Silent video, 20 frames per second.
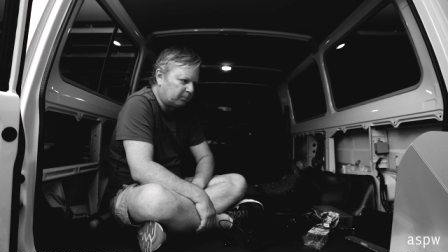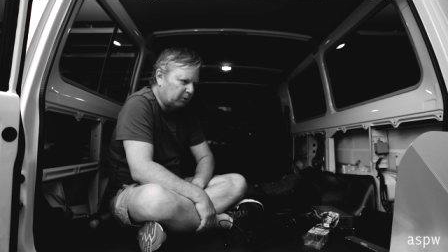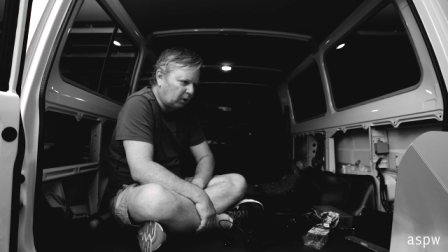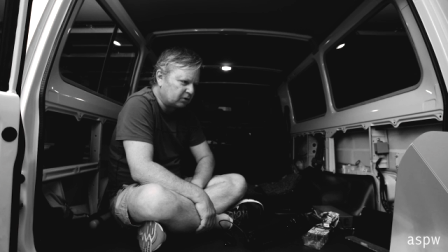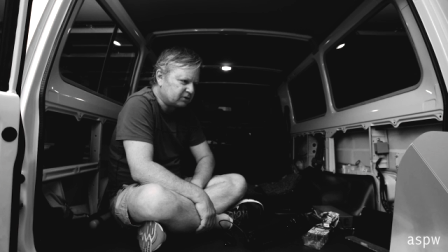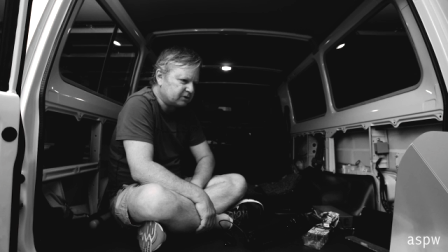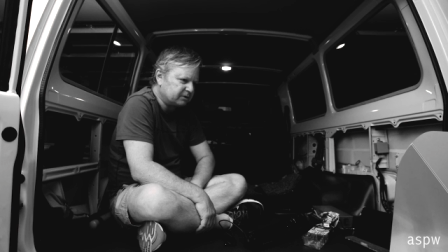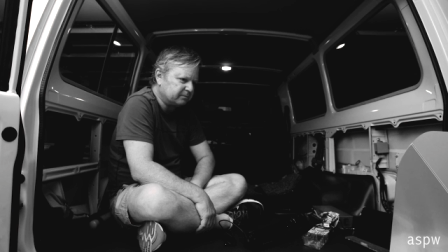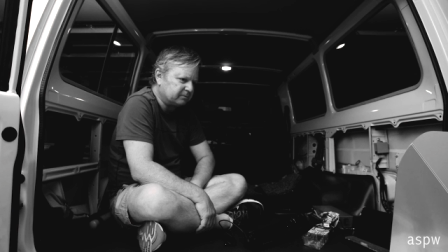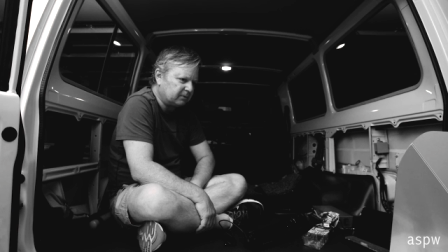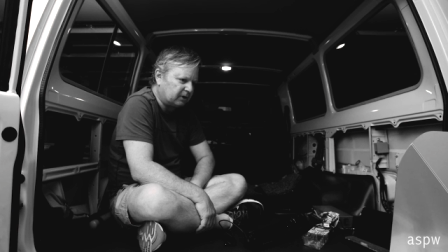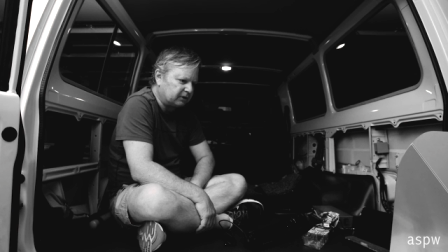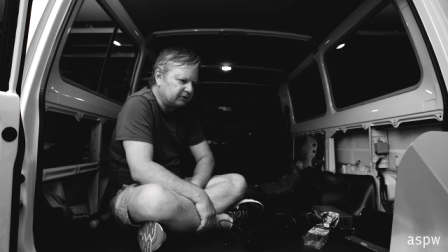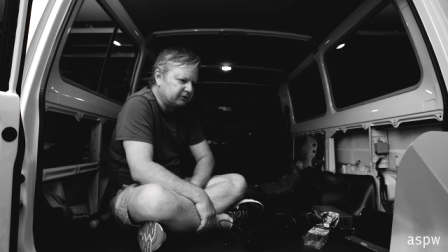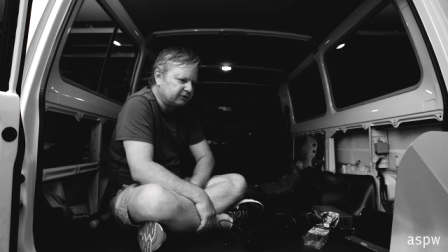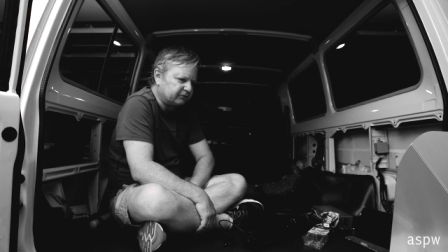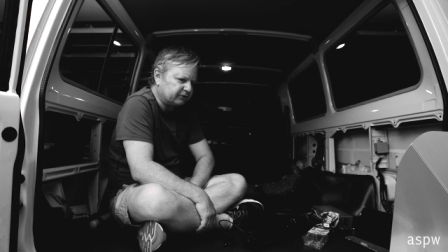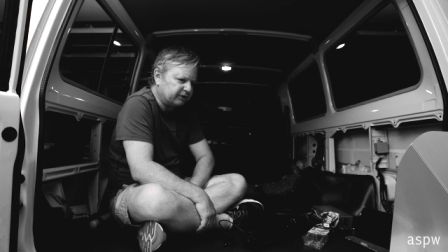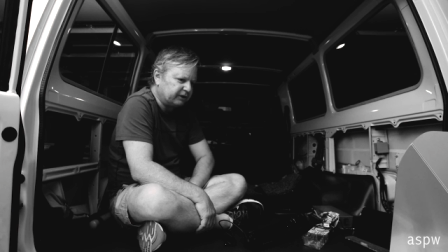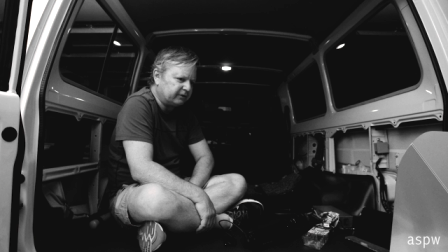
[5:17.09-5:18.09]
Blossom
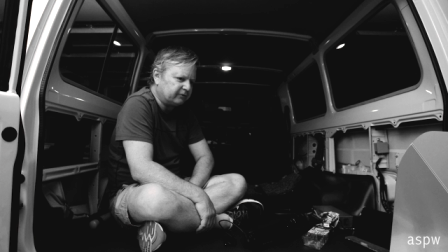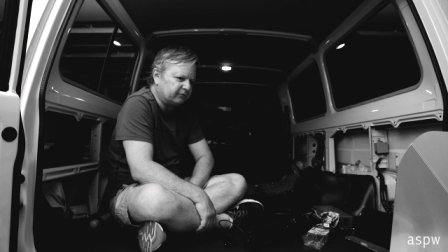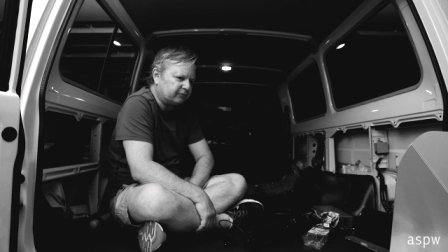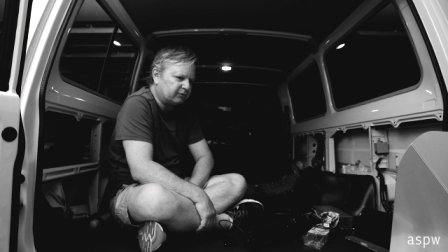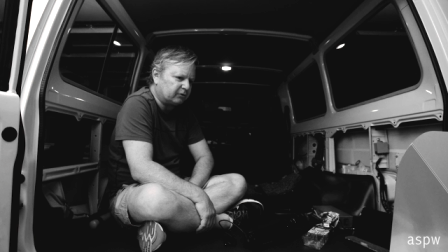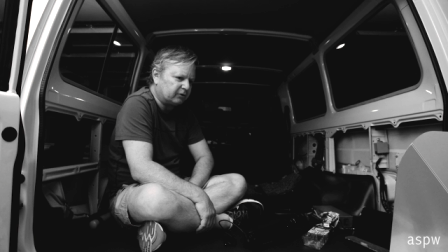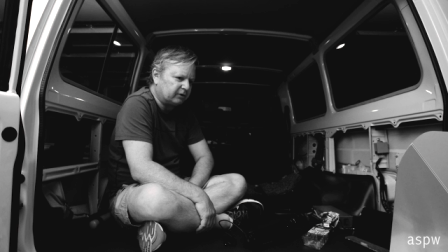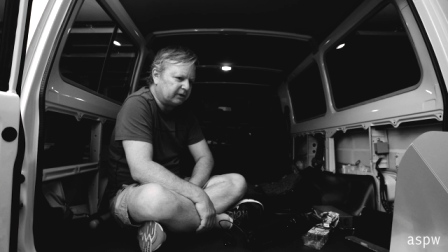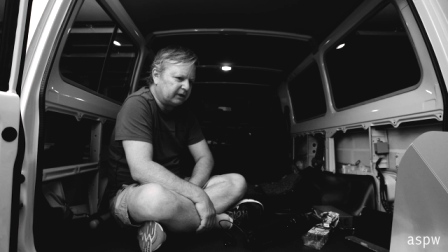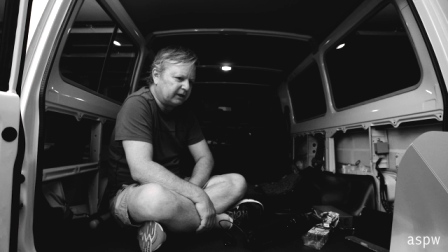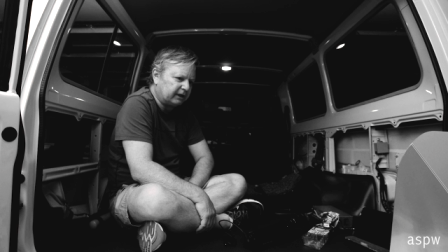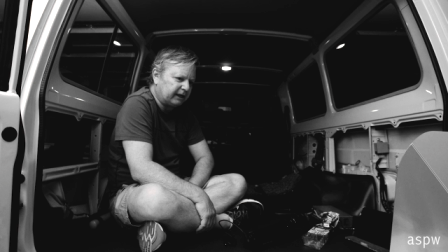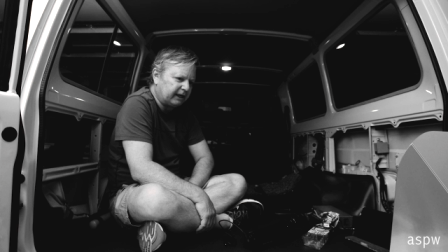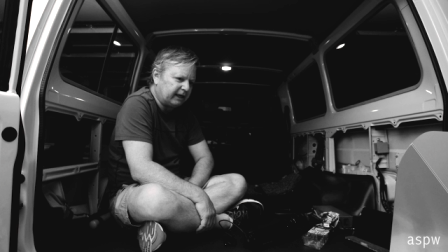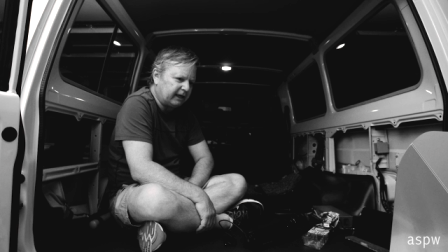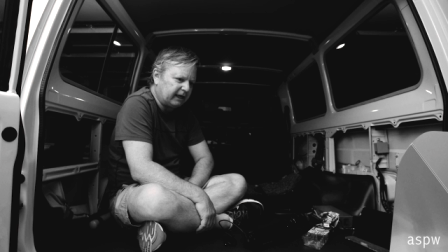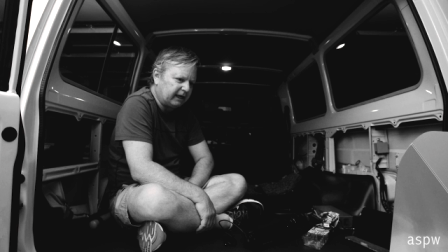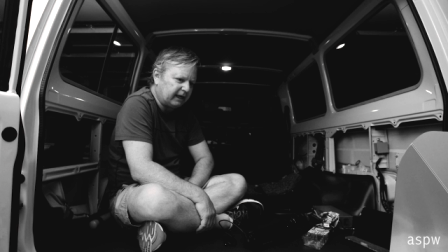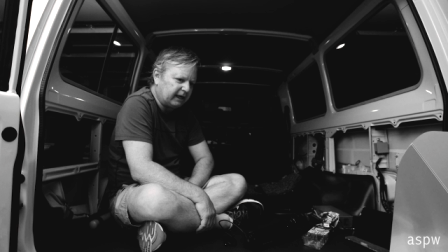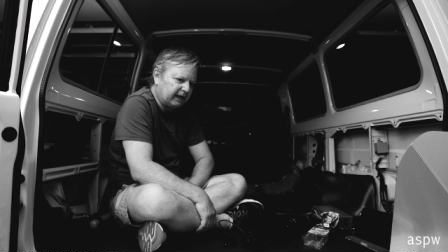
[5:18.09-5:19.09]
Margarine for an,
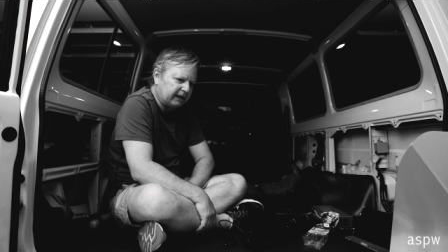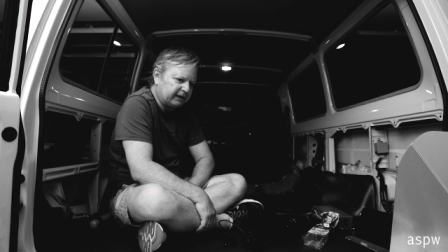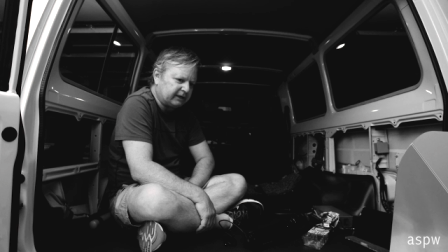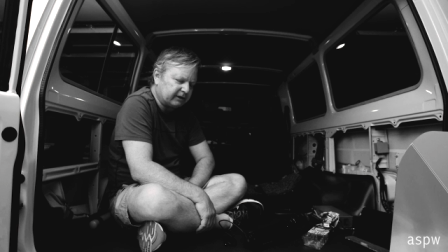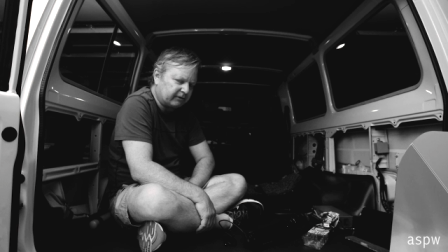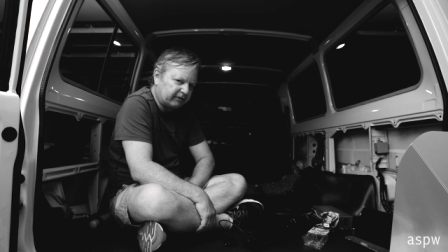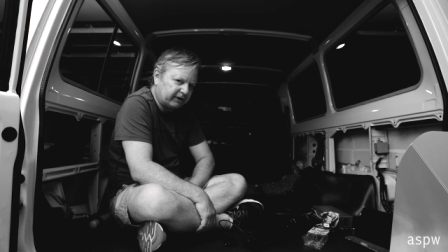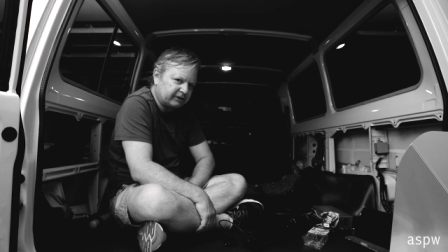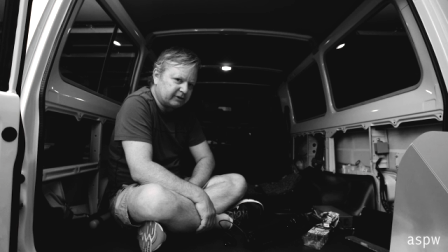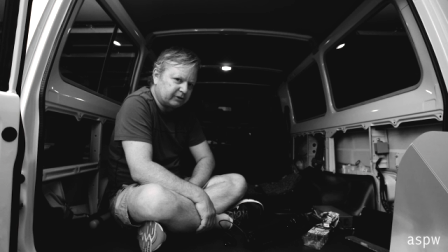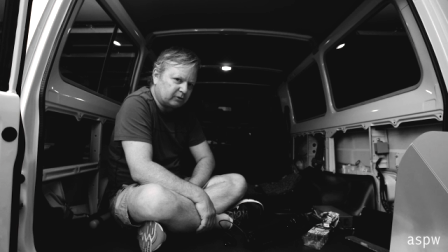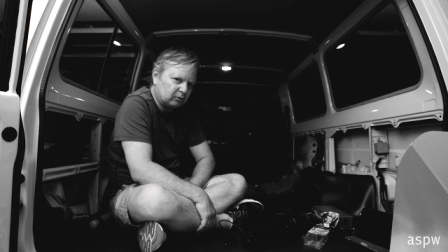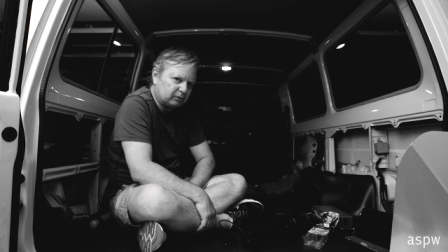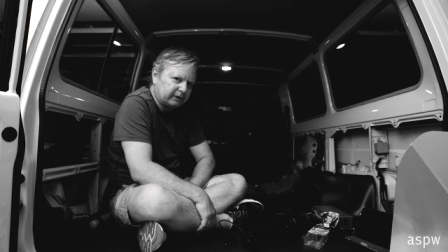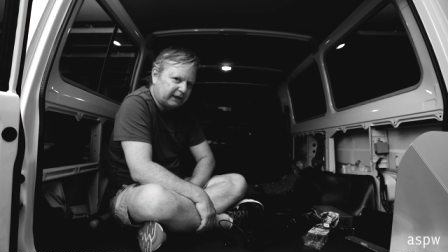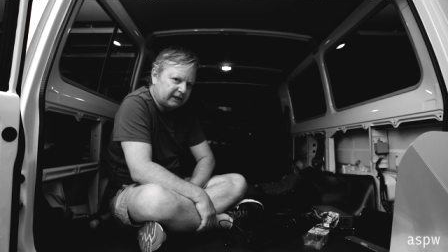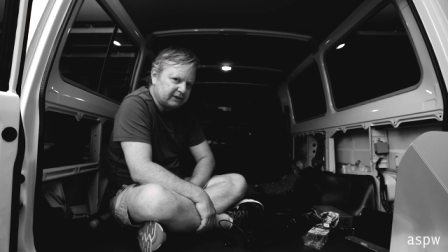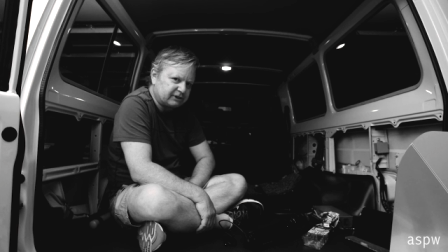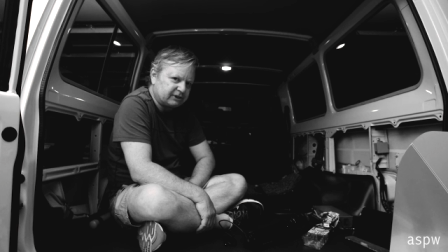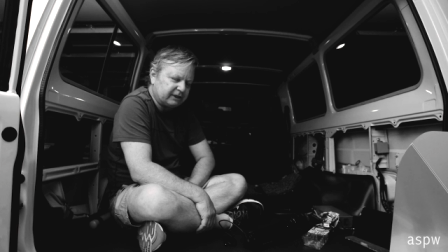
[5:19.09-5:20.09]
a director
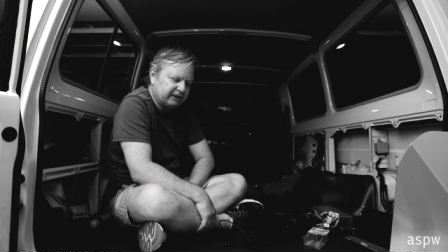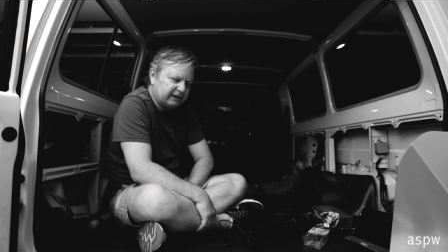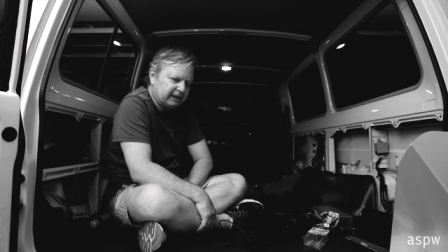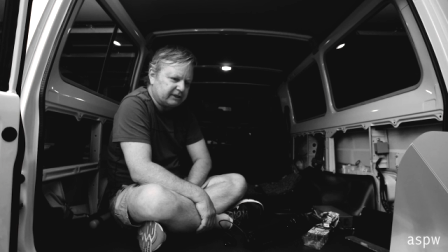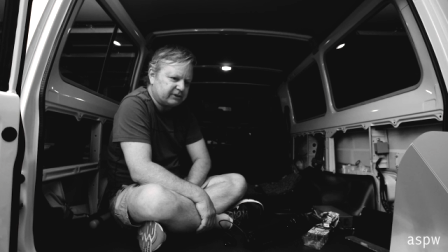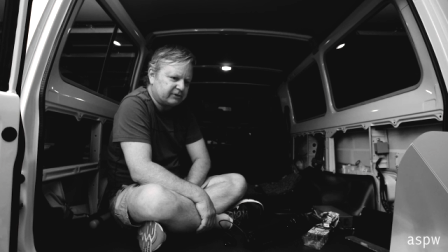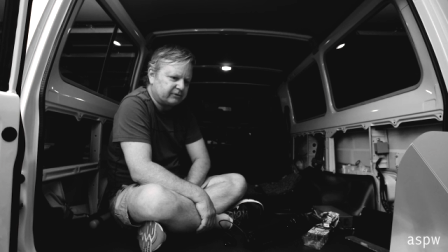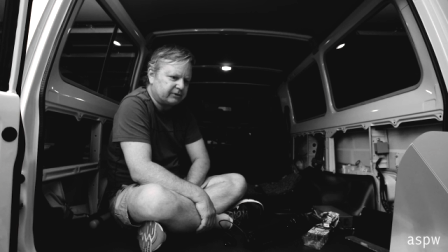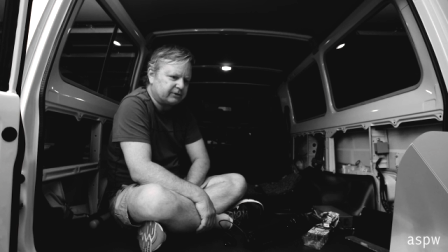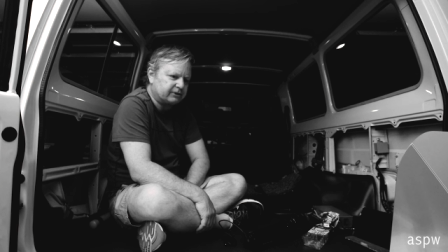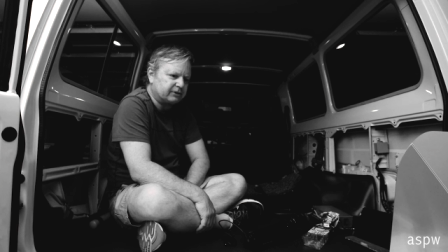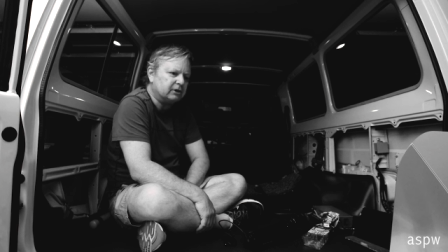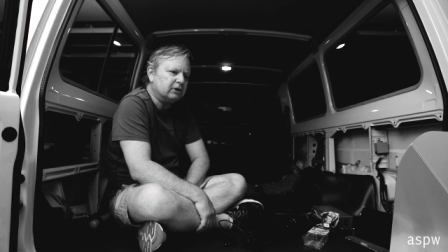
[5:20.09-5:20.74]
called Ashley Lazarus.